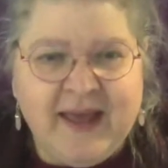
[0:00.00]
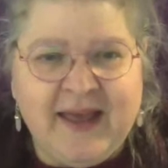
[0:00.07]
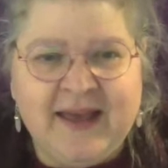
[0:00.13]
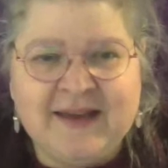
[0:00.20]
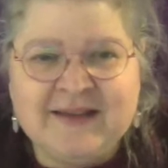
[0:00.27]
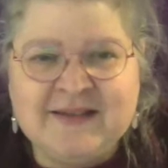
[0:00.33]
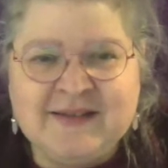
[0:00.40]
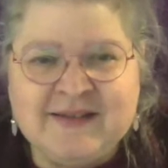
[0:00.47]

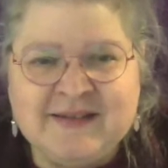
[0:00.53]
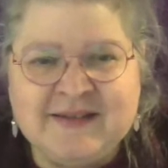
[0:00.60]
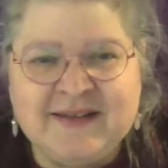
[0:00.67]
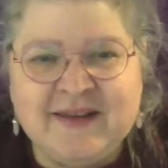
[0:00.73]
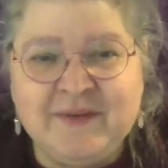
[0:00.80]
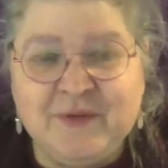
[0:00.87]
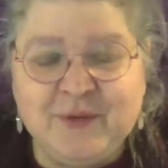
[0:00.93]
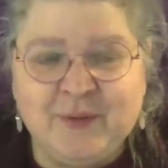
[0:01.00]
And
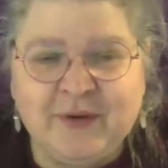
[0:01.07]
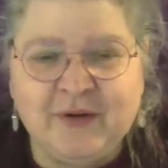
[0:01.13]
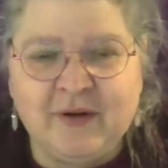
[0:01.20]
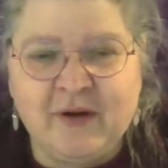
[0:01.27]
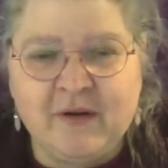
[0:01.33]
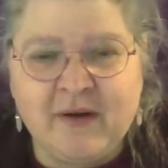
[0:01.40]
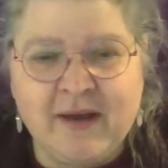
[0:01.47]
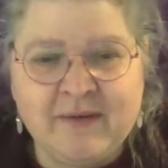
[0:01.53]
if you want to
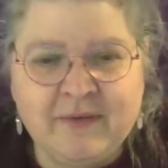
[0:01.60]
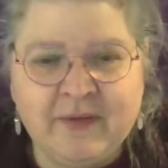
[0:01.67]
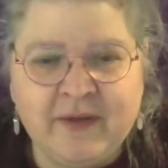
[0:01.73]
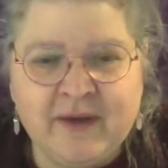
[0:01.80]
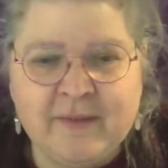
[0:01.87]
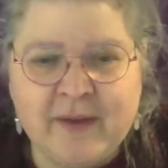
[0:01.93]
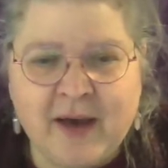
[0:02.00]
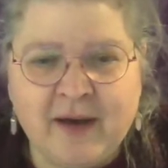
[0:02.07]
know
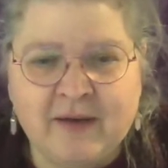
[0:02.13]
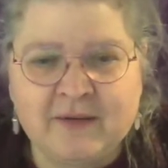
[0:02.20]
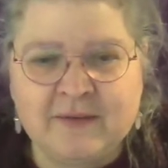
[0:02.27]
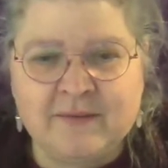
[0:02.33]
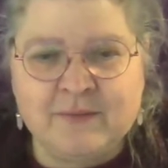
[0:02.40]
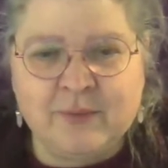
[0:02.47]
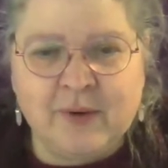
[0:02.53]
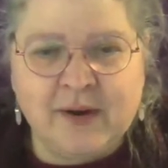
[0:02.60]
everything about
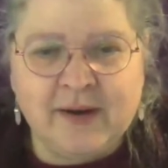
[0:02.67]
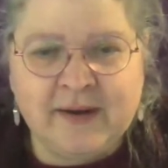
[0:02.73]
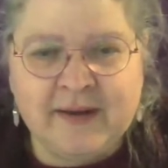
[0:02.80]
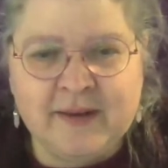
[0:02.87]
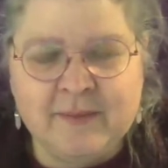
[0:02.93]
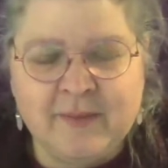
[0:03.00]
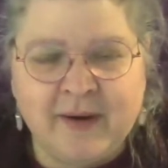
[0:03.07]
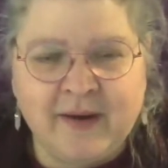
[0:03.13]

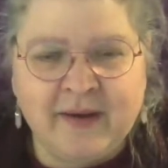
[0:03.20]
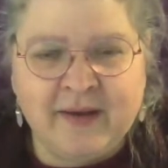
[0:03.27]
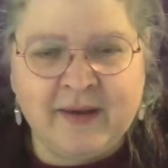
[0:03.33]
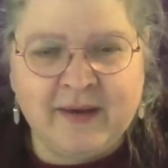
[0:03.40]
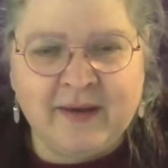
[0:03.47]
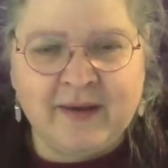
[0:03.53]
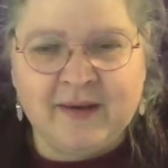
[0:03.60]
why my